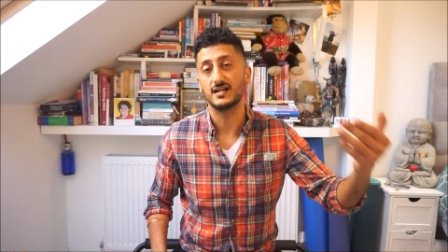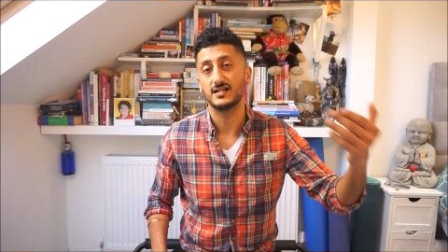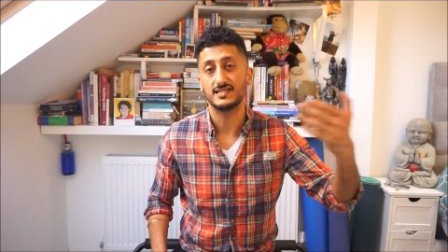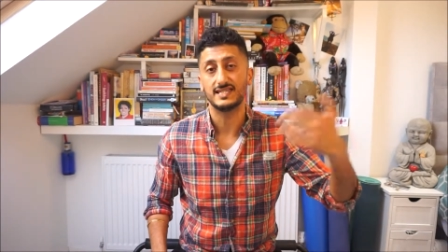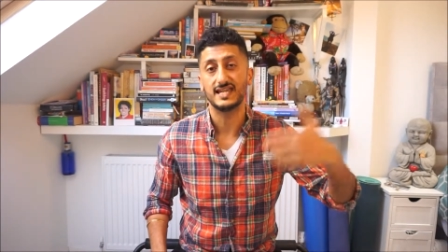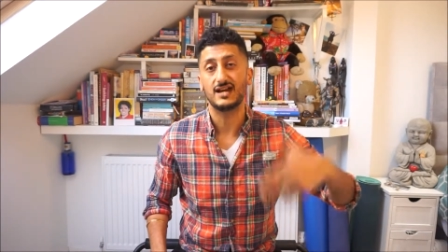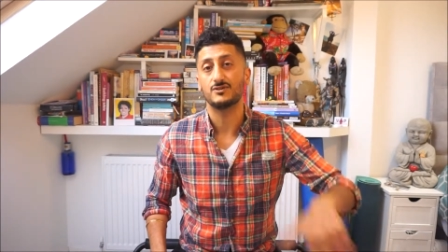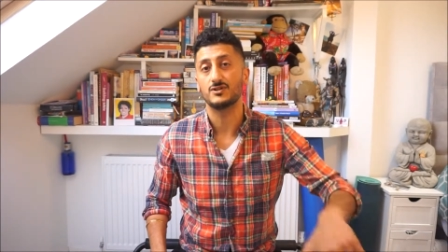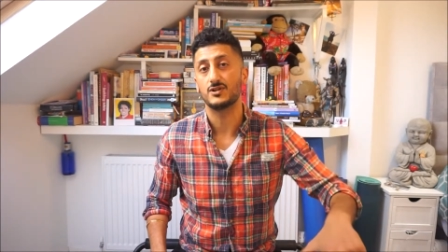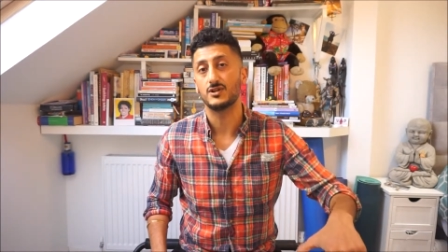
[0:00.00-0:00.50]

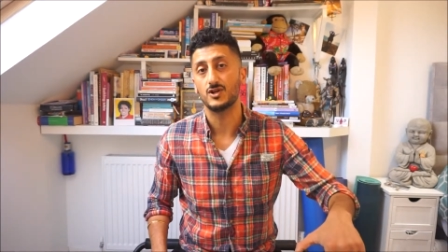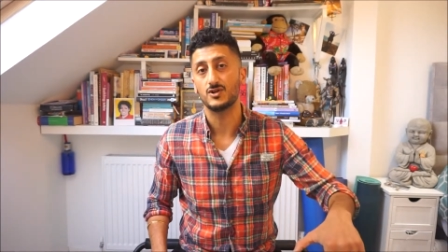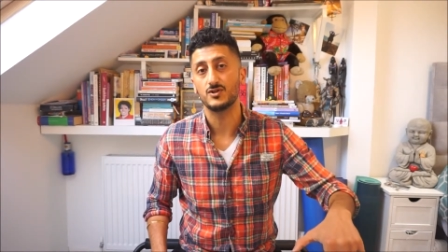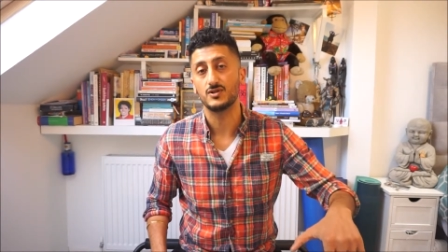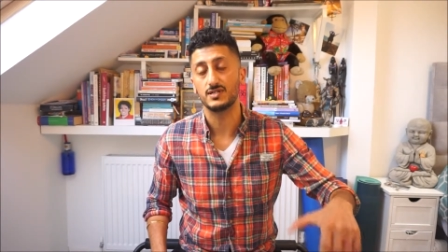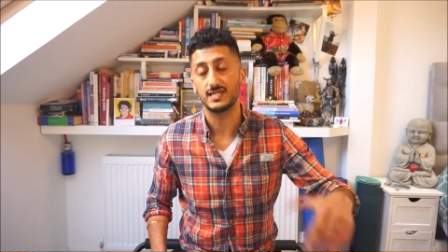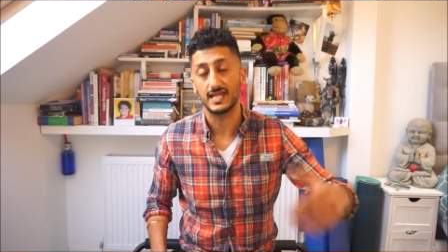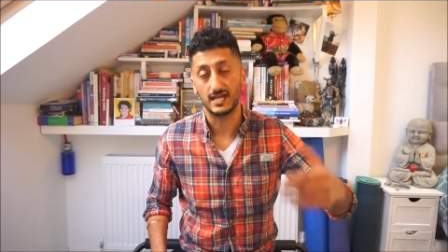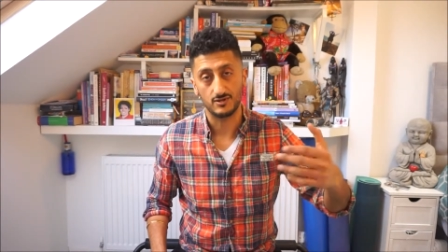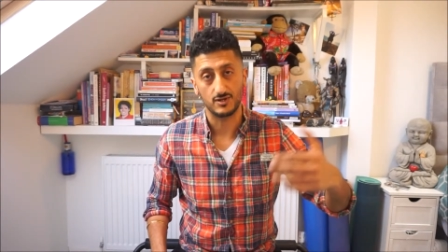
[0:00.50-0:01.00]

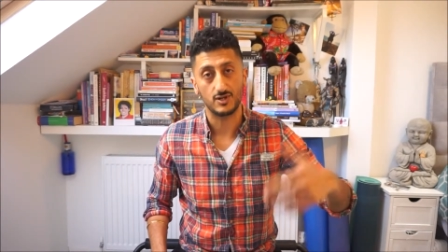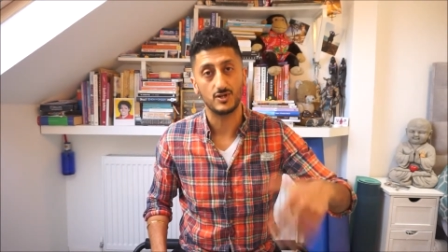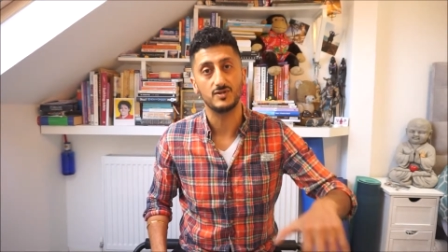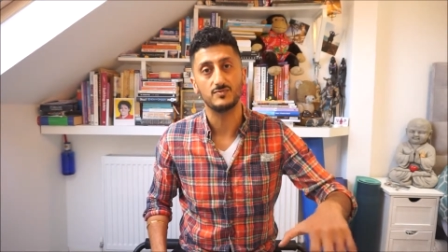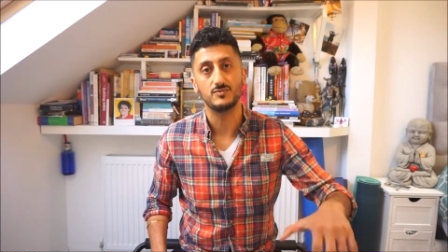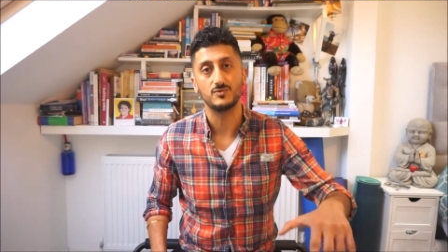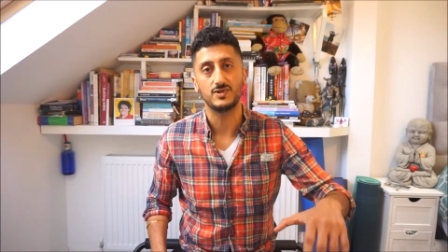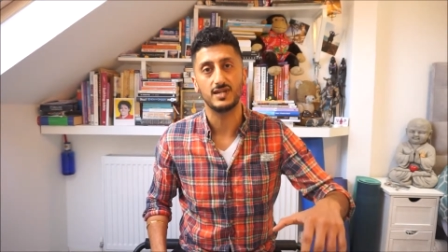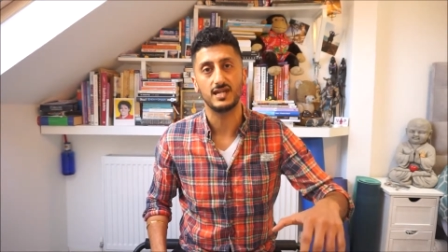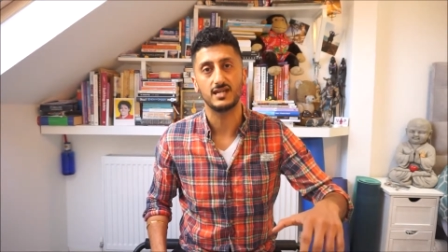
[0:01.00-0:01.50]

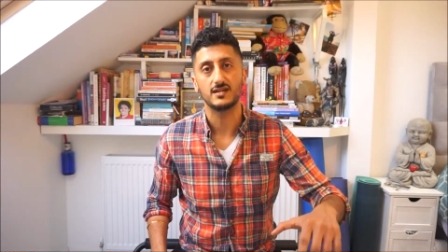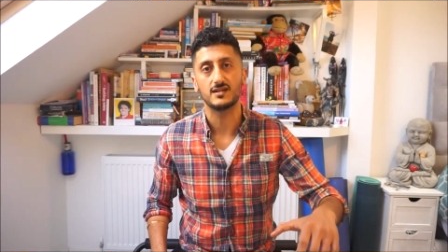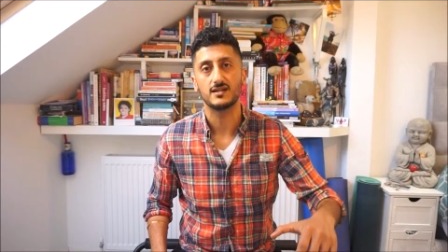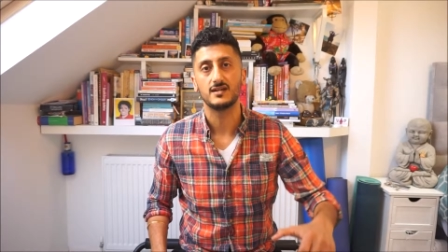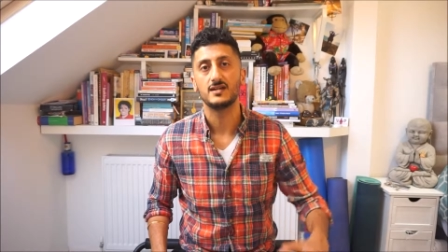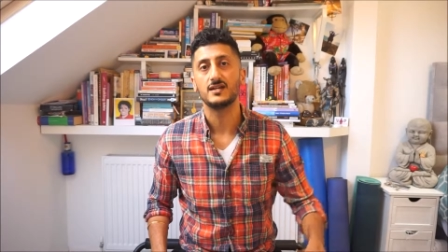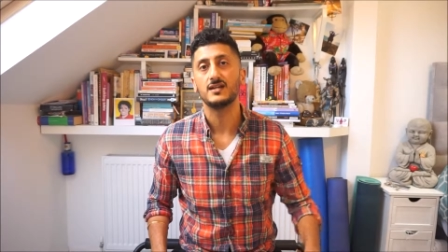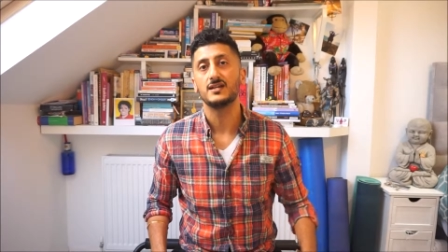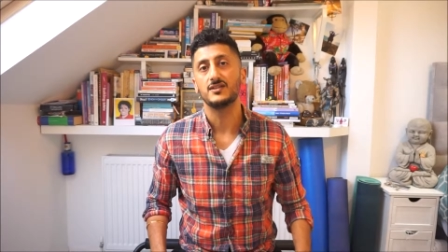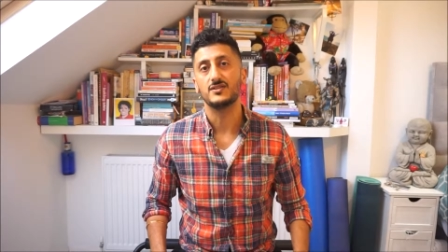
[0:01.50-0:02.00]
downloadable link
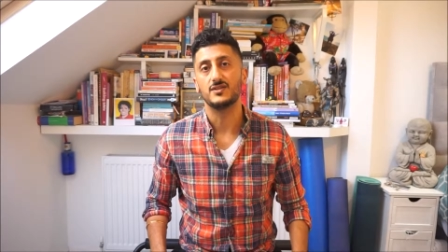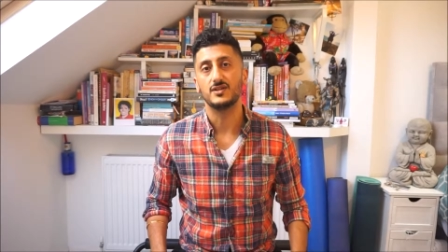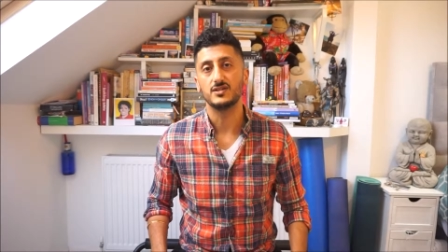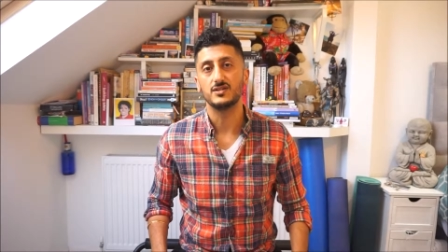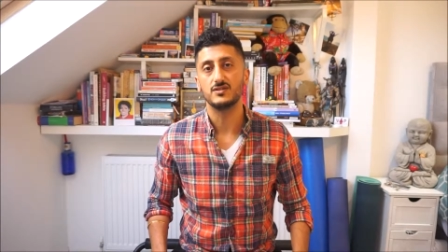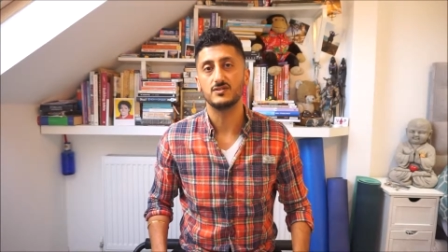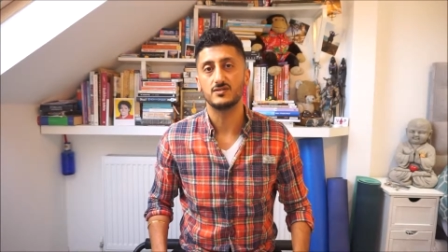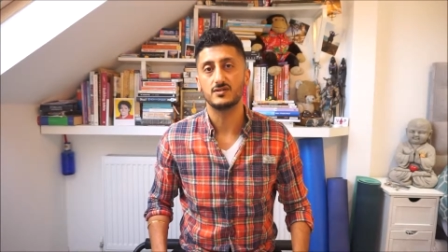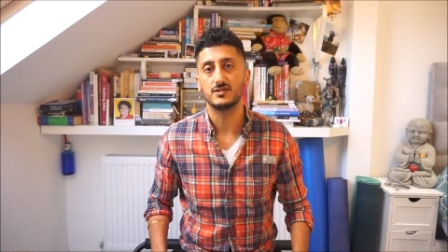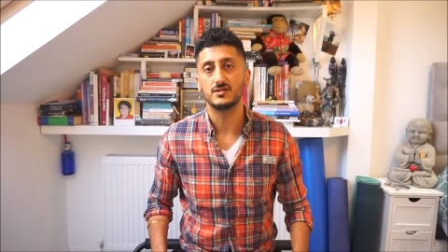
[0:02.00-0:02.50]
that
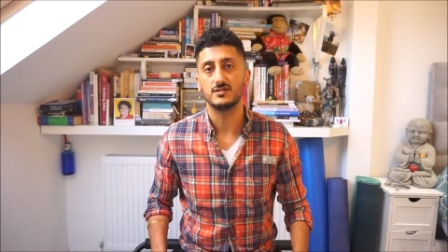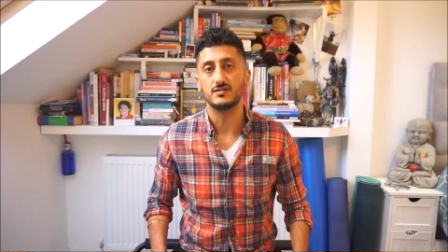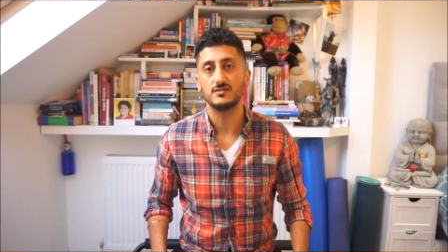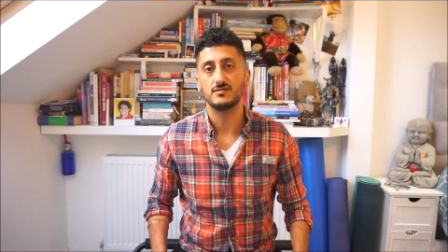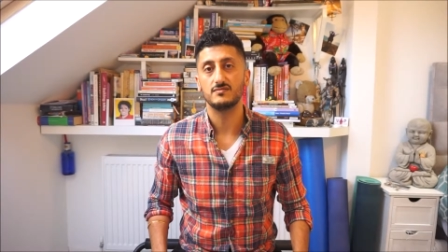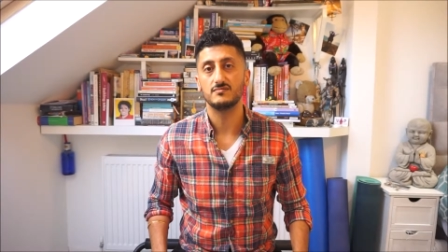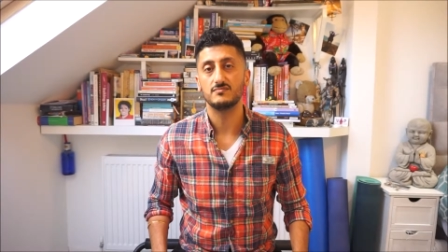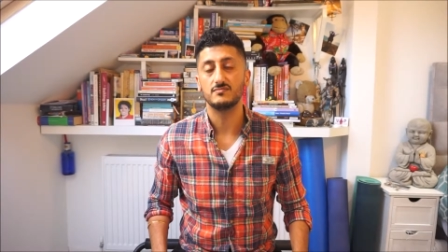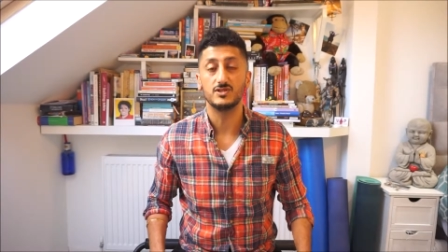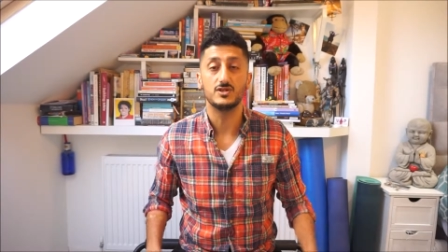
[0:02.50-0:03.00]
you
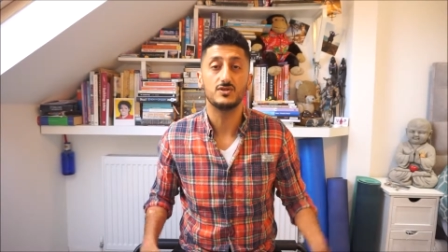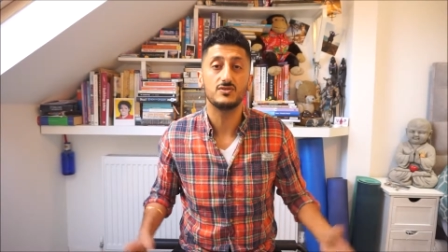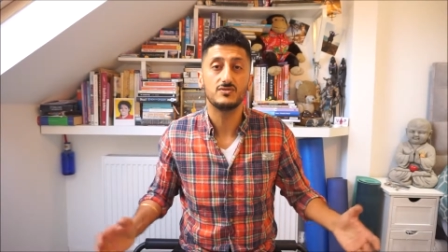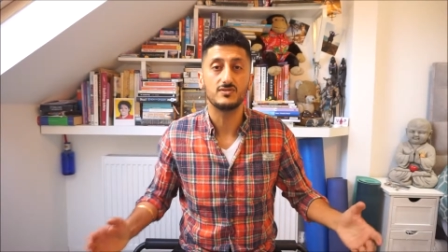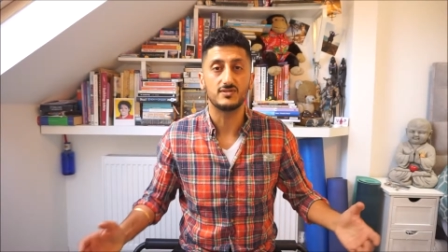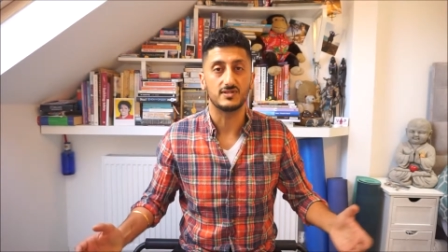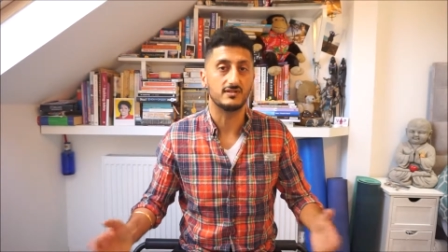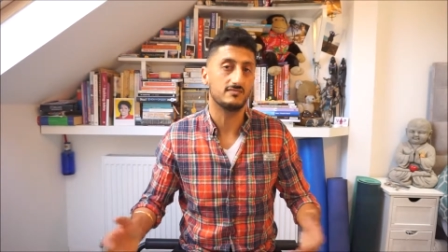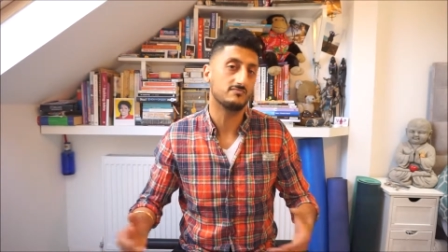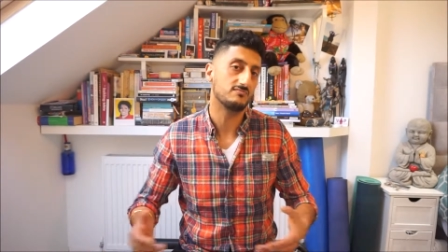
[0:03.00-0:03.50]
can
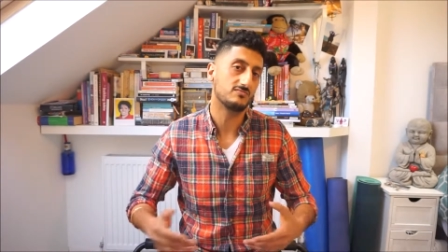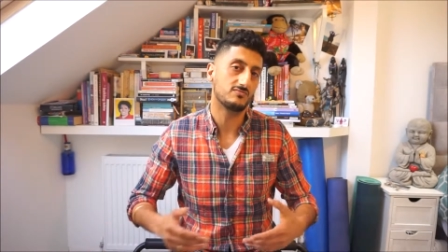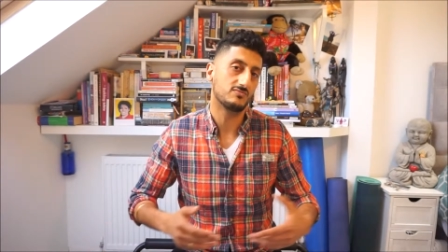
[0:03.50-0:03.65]
use and